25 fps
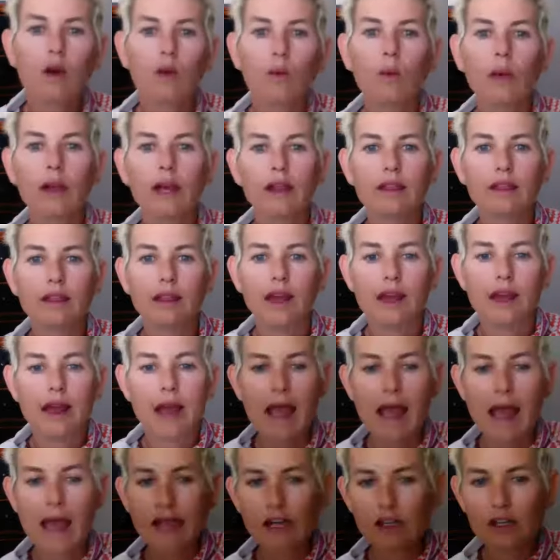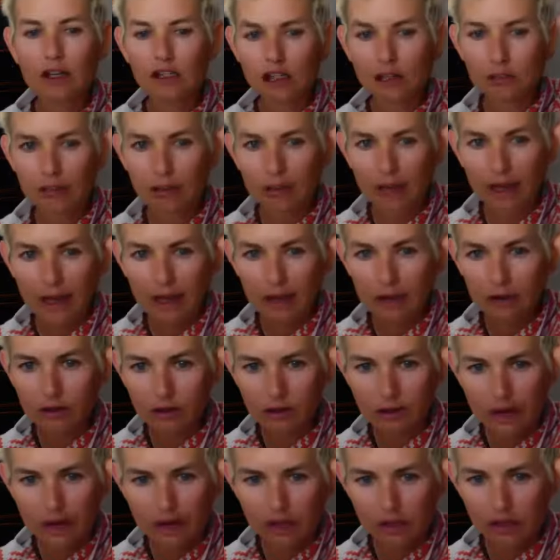with an action plan.
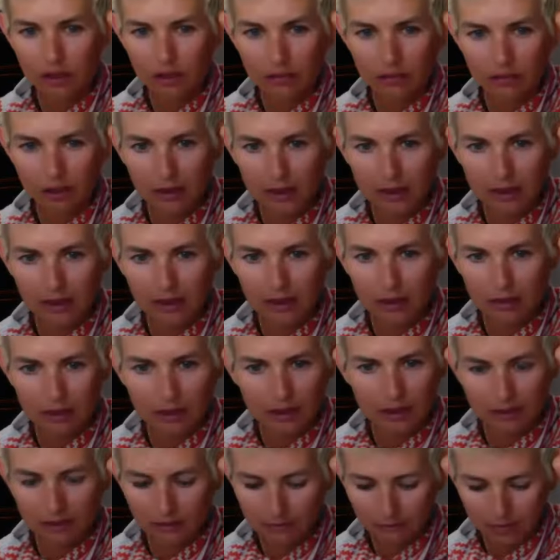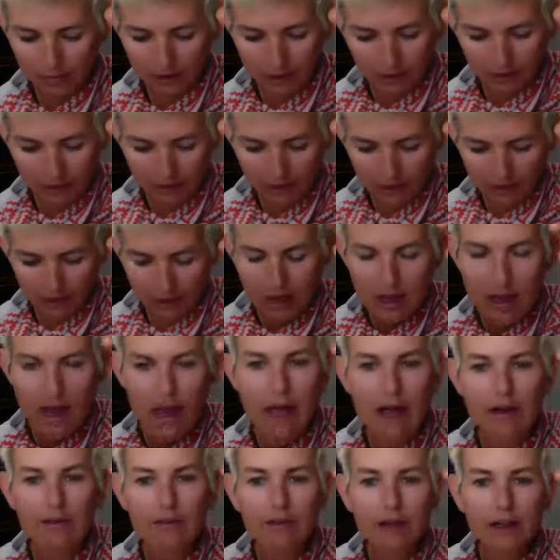Your action plan could be at the front of it.
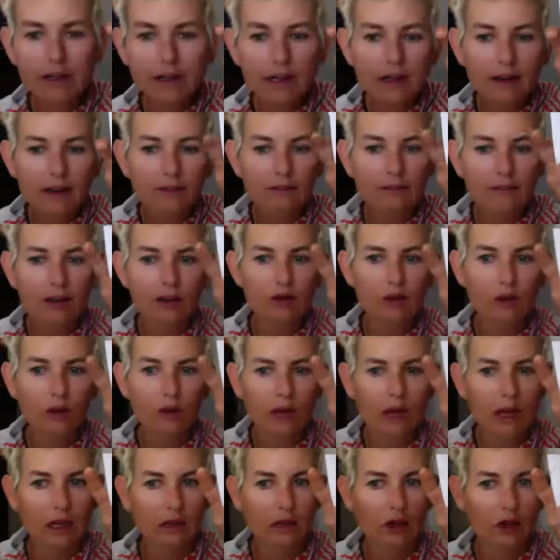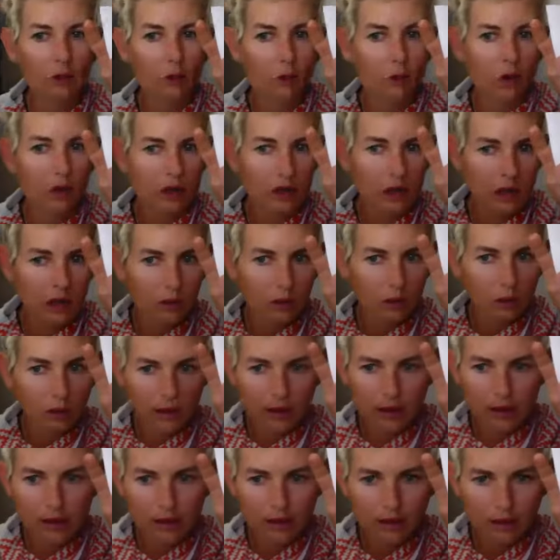Every individual that you're working
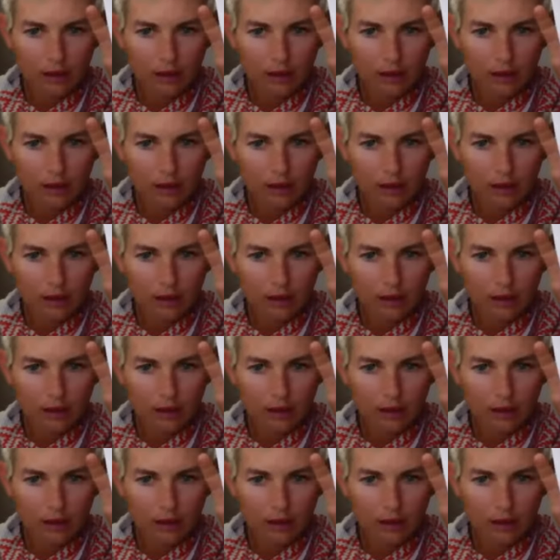with